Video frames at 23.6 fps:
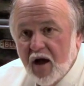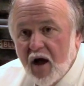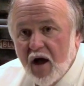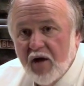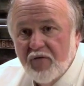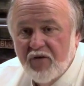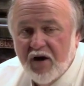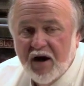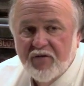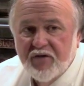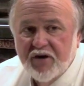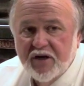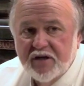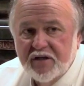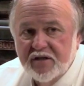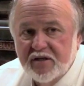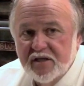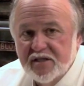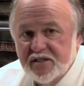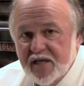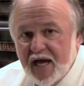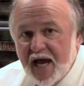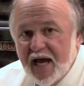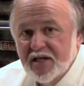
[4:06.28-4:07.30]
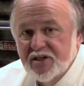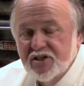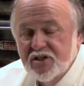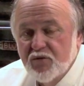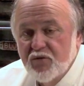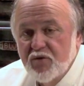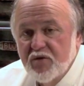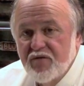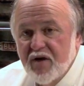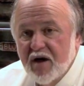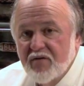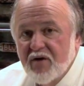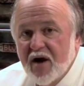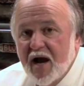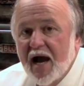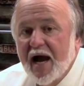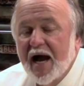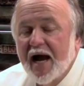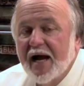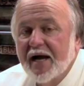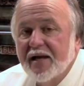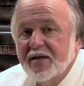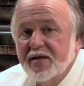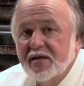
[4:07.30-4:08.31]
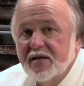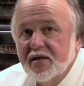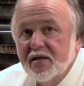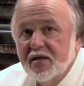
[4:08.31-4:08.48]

Of every disaster we've ever had,